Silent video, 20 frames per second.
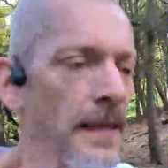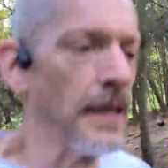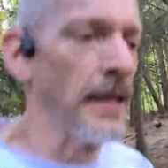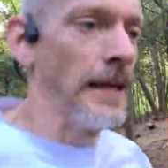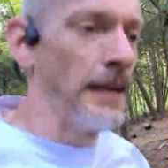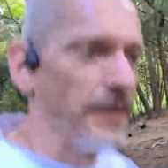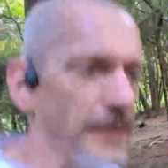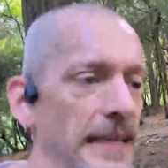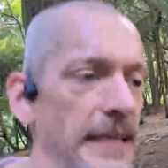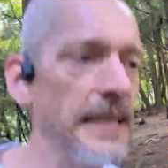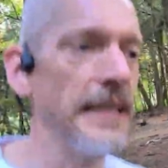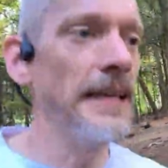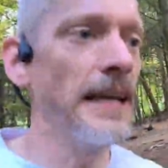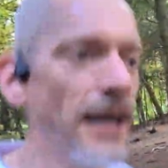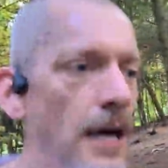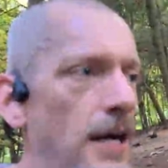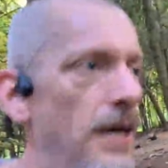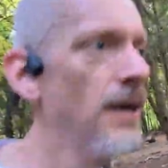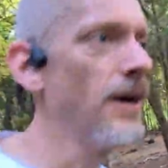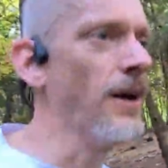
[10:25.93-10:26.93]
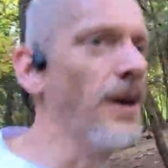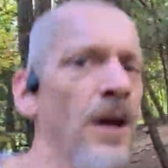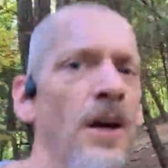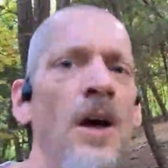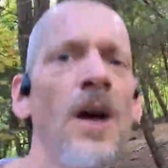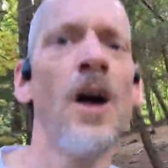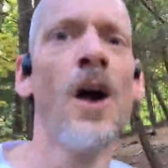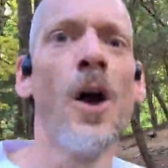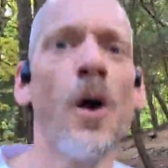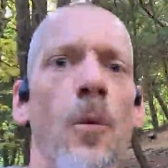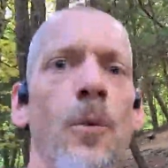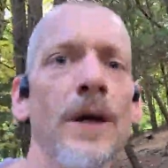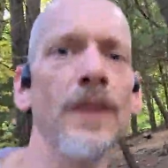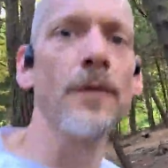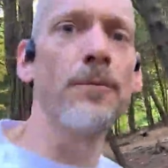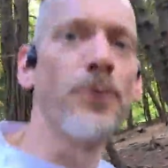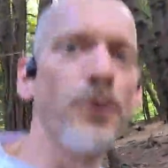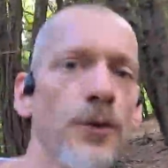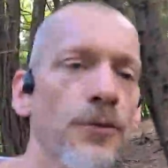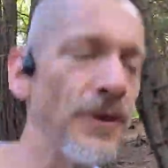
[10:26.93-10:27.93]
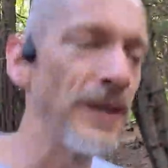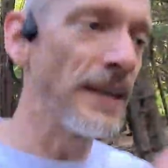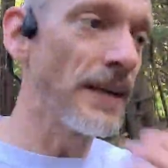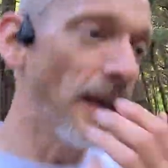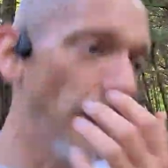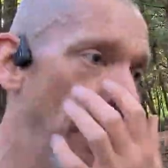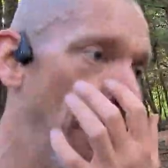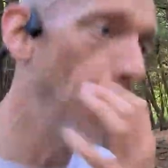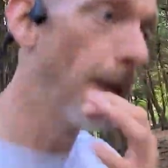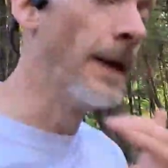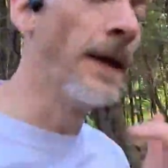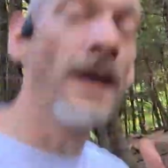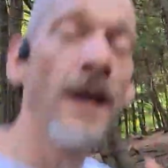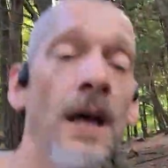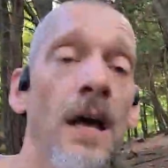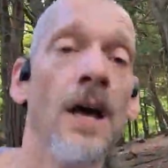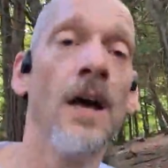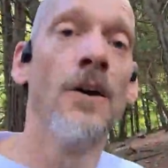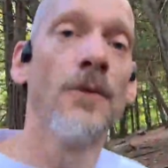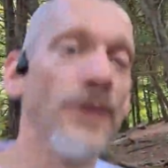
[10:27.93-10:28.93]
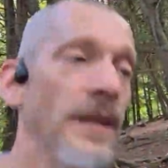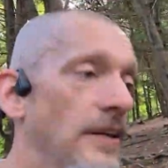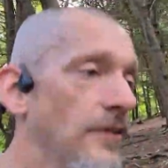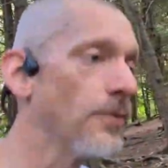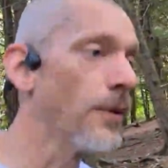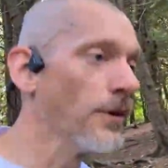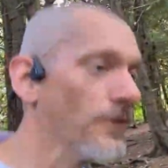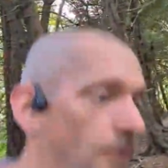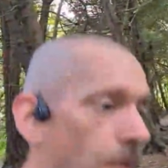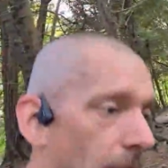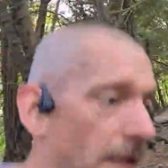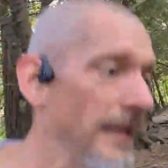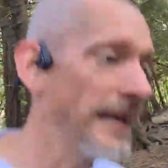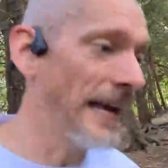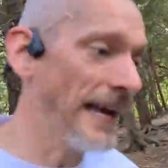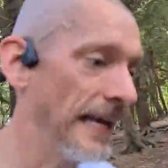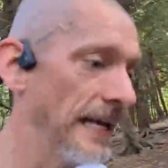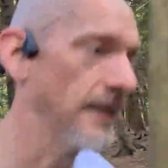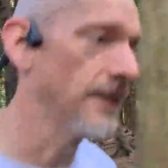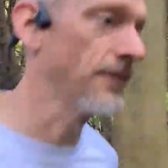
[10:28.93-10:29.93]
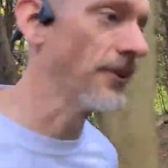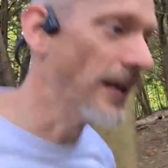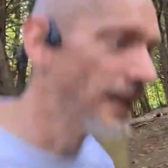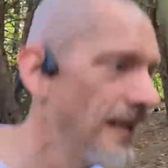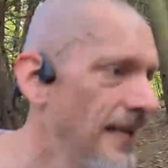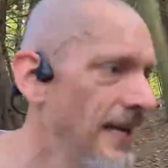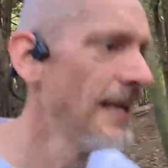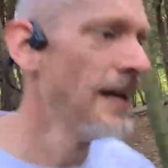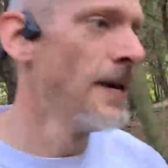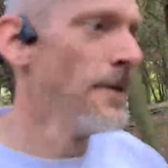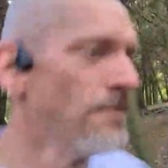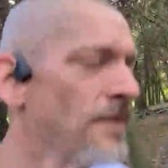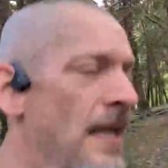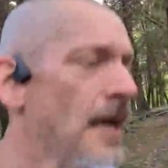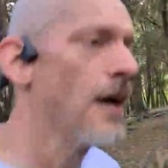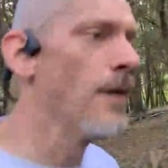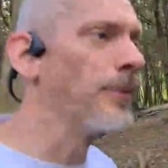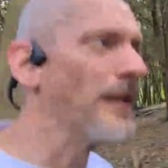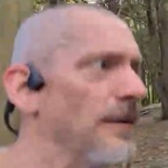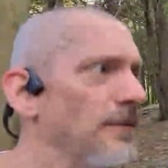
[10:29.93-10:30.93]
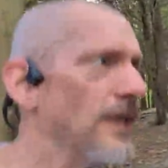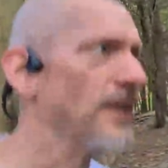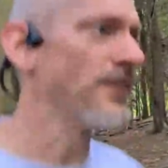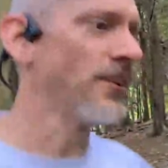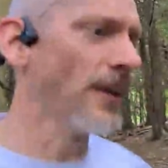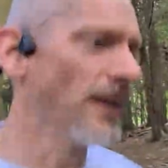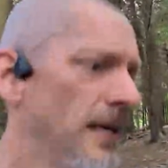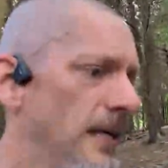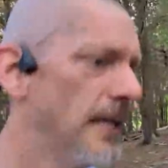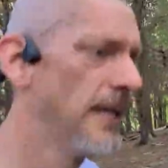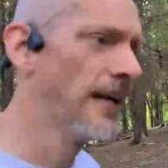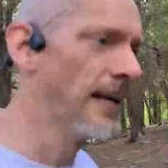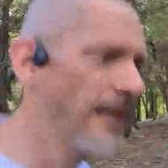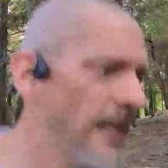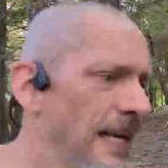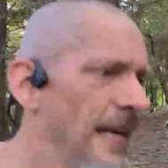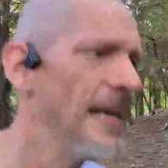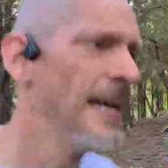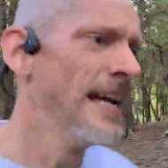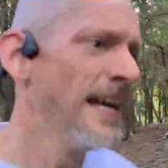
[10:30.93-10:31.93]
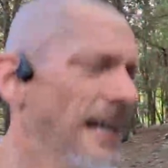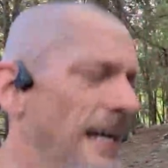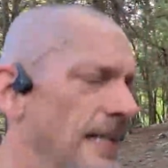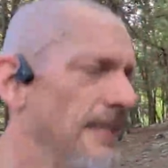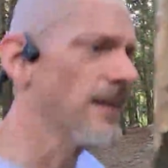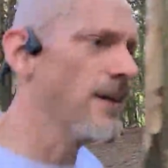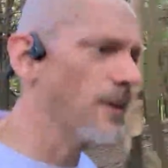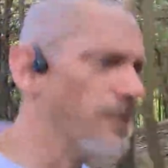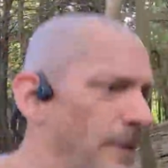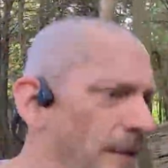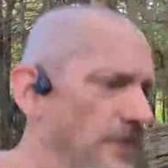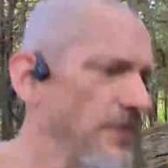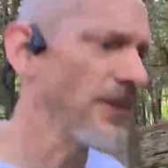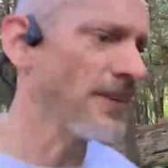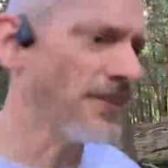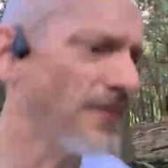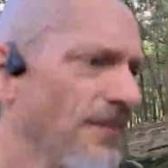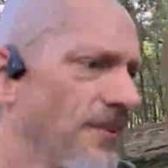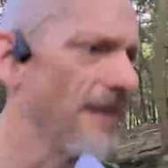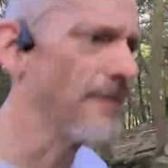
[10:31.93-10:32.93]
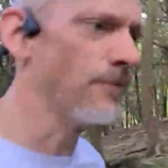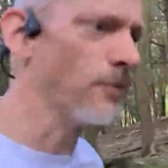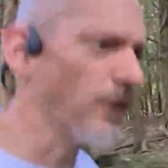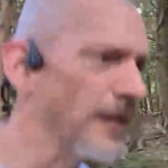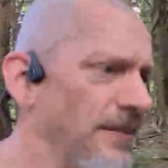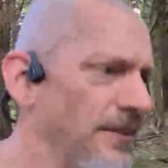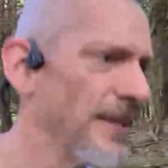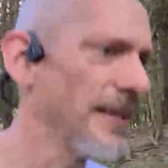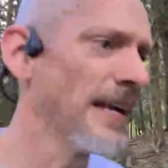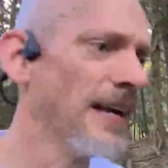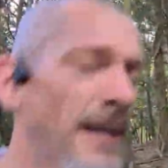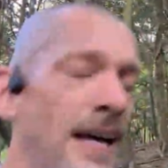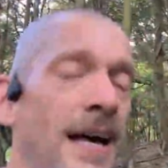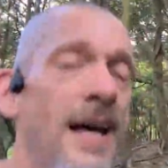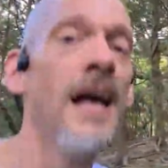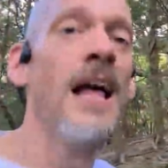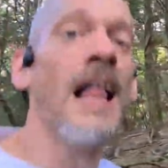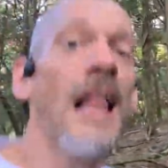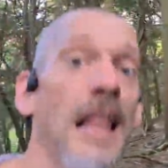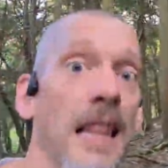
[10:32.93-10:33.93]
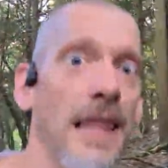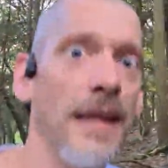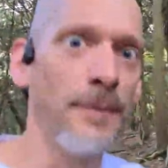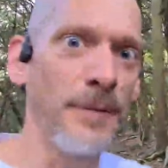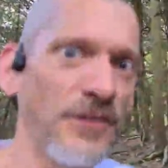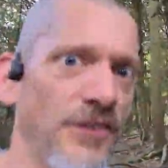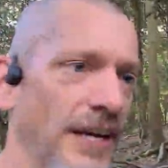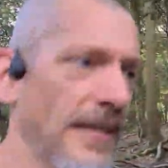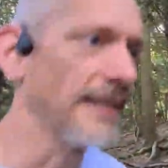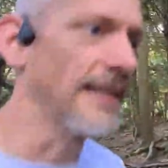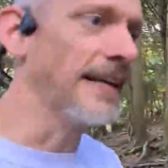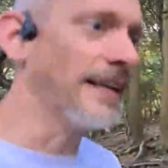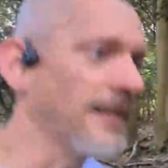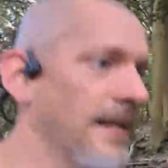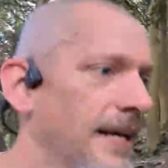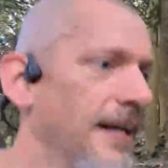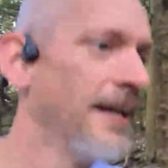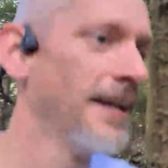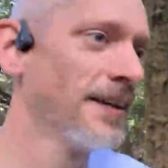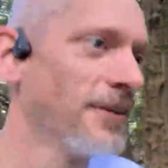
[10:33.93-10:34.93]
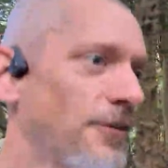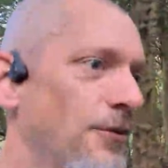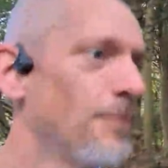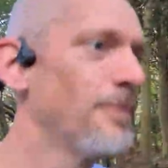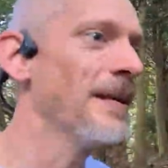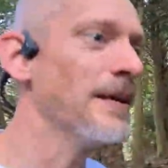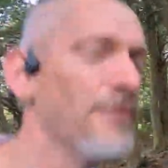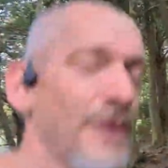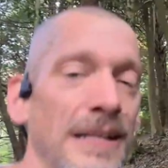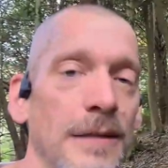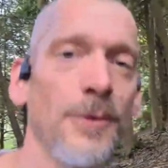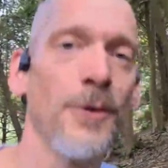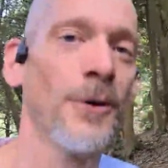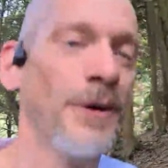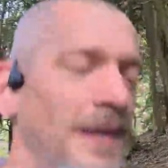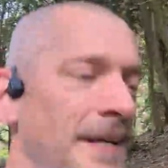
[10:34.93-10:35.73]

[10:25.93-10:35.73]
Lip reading: The weatherproofing for these ones, well, it has, I believe it's an IP67 rating. Well, let me check that. It should be available.